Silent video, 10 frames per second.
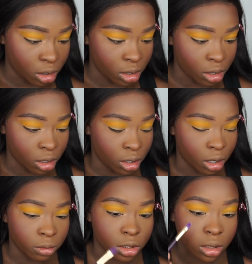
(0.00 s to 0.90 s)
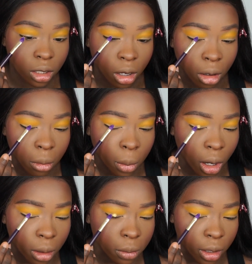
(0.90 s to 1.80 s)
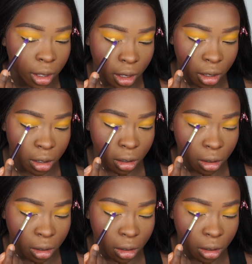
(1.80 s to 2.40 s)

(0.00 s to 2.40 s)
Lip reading: And I'm just gonna pop that